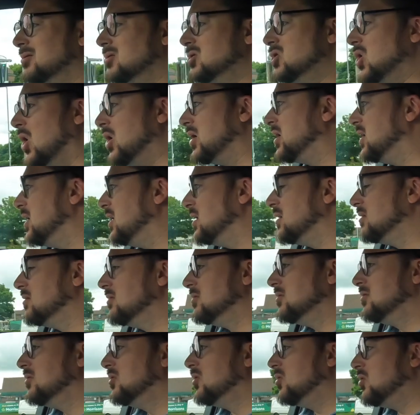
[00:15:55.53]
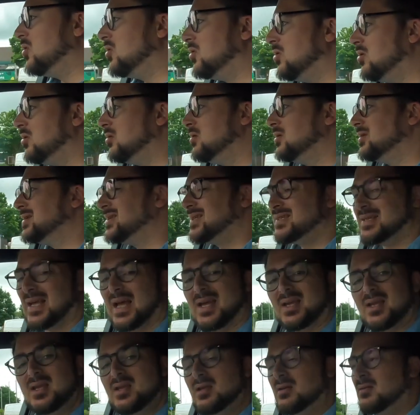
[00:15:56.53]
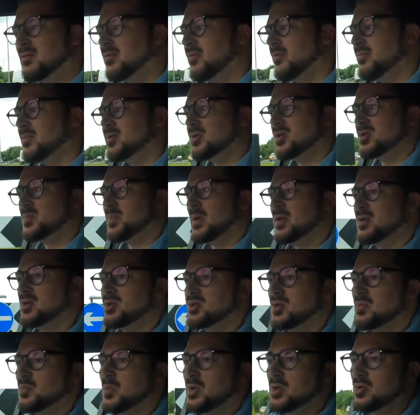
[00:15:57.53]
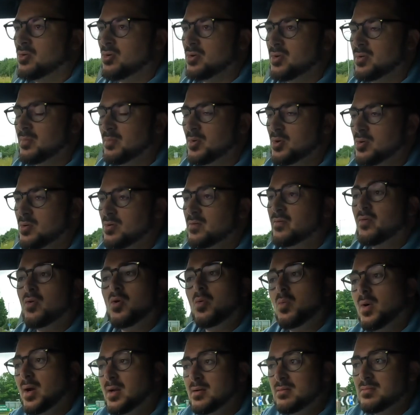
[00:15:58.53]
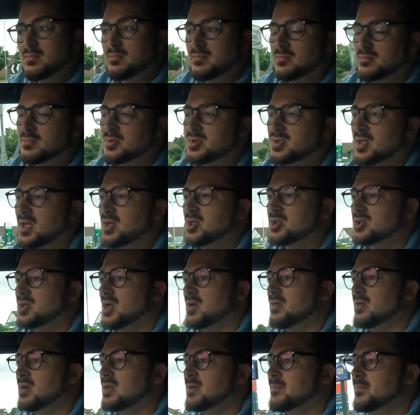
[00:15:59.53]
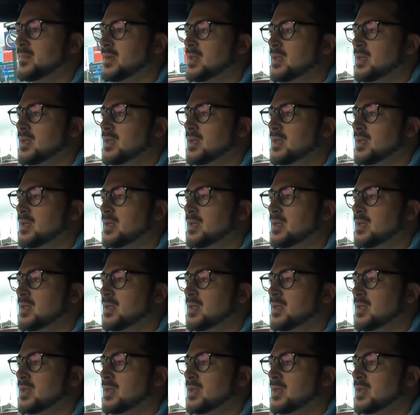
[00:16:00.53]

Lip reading: knocking or sagging from the suspension when you're on the move or when stationary.